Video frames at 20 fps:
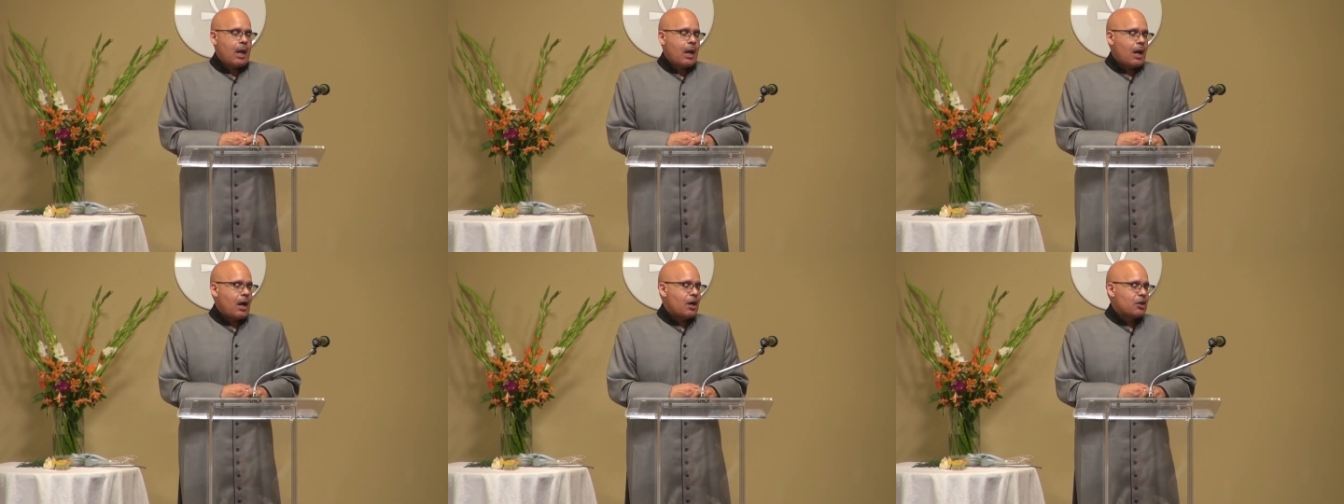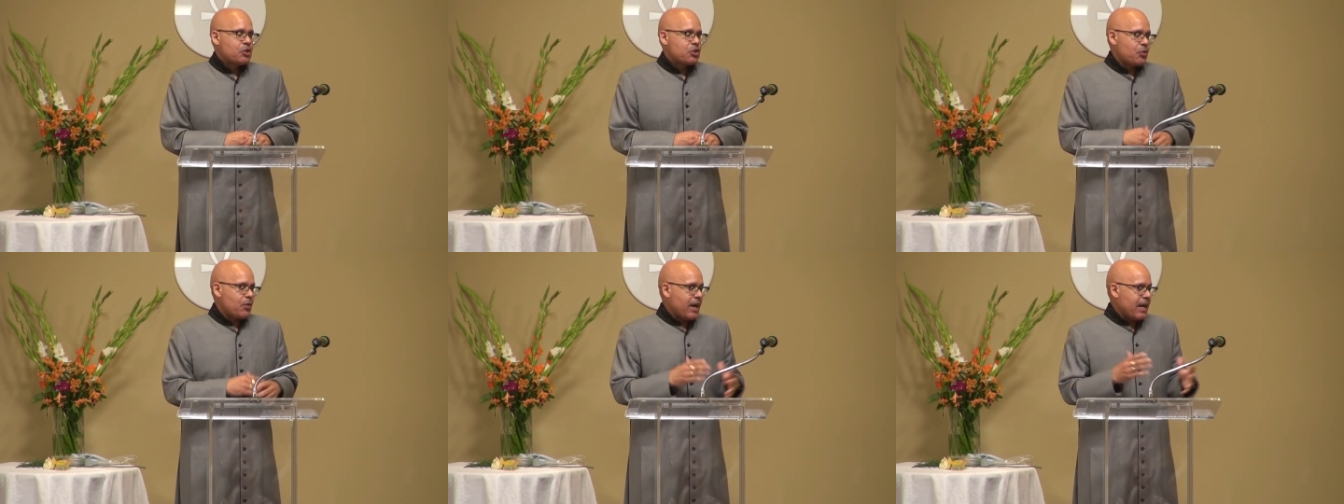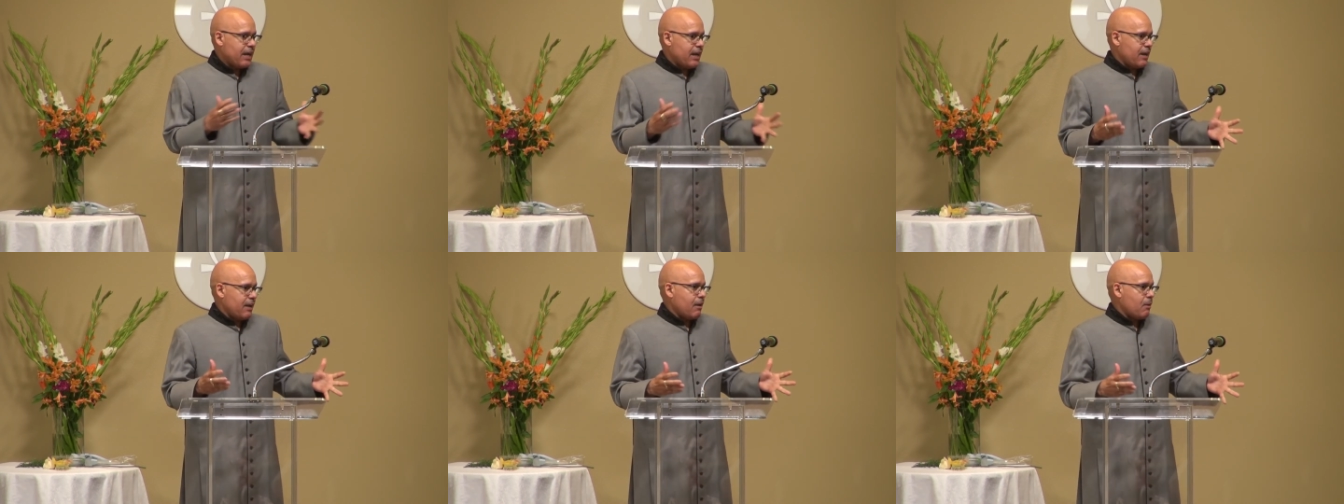on
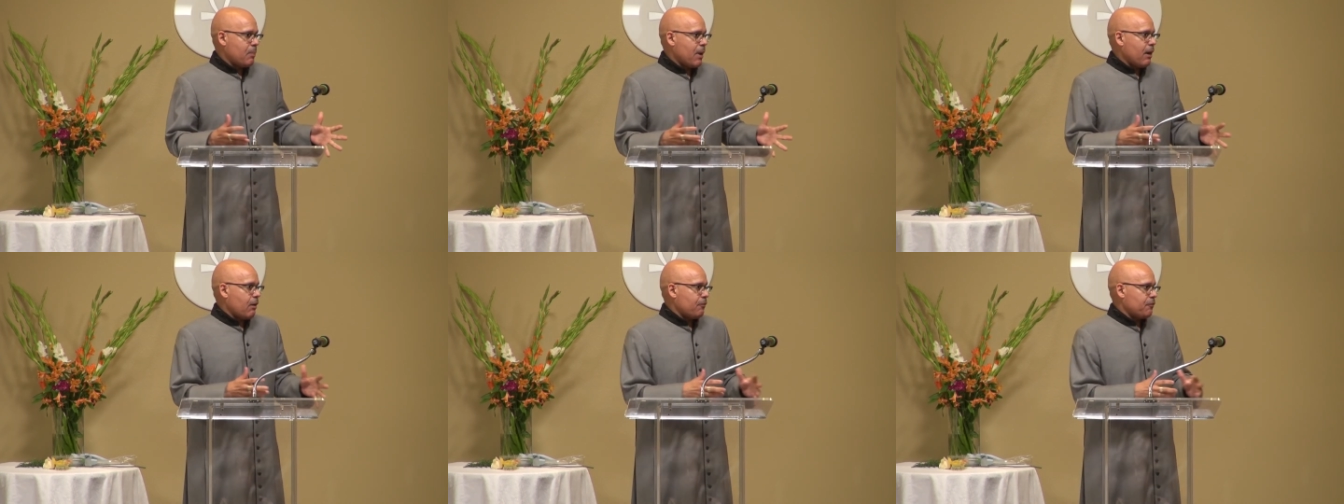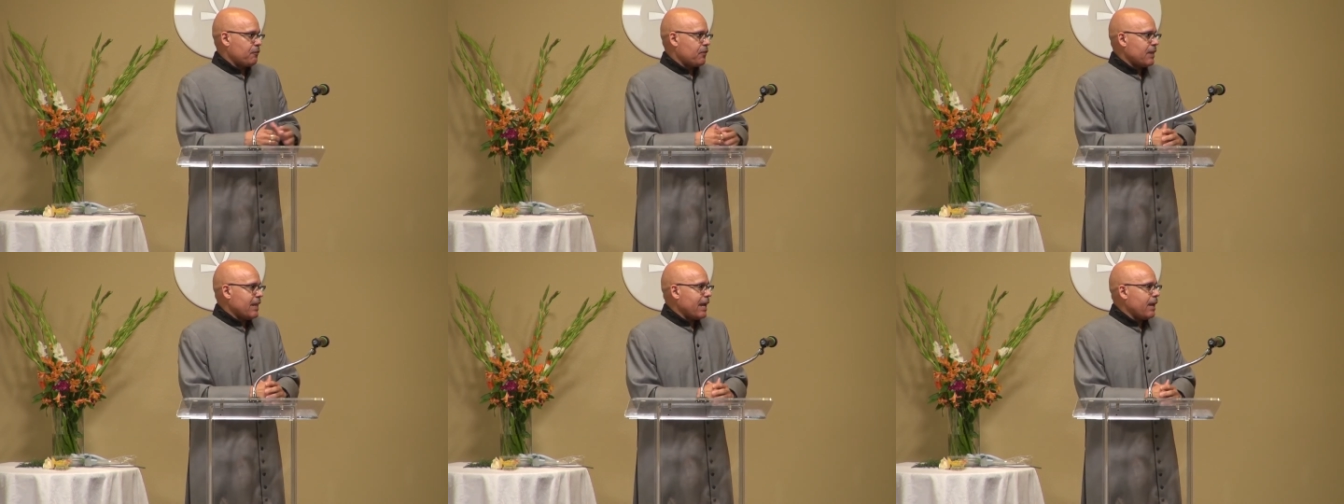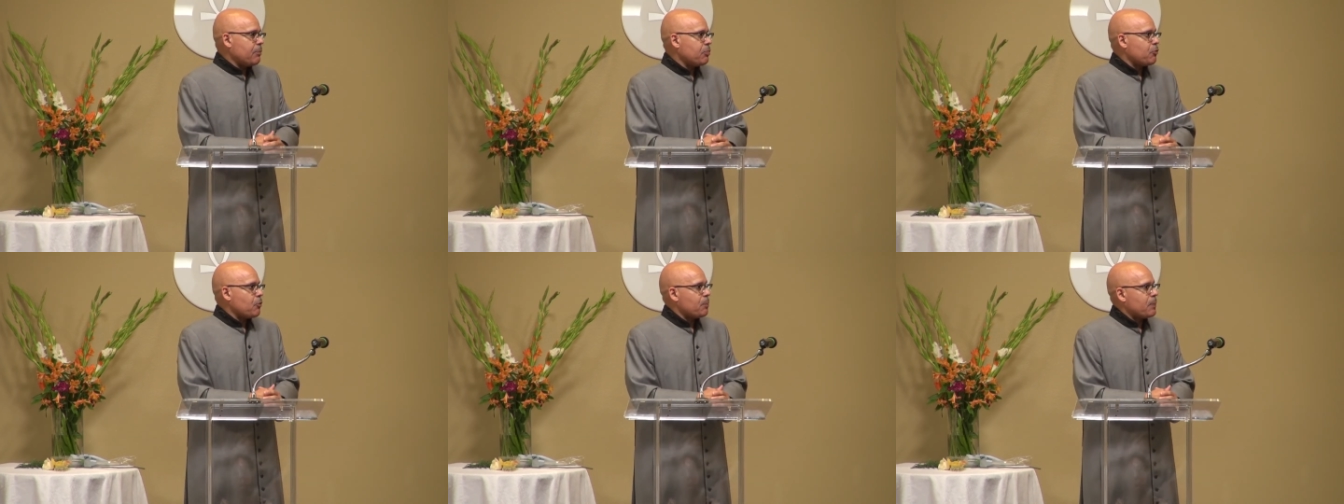training about
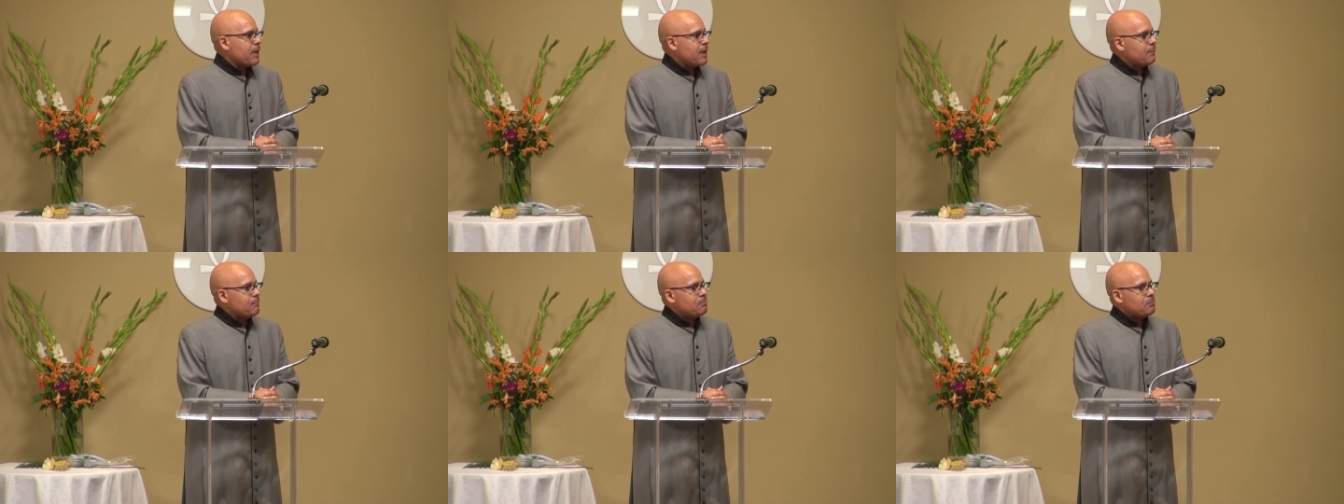philanthropy.